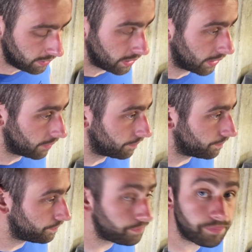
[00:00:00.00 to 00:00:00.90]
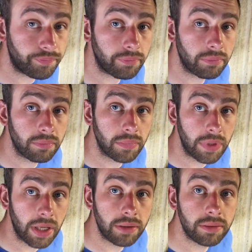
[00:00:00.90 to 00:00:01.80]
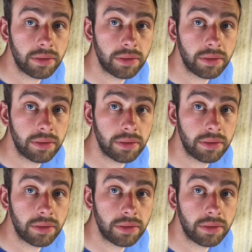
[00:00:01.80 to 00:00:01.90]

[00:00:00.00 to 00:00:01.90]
Yeah,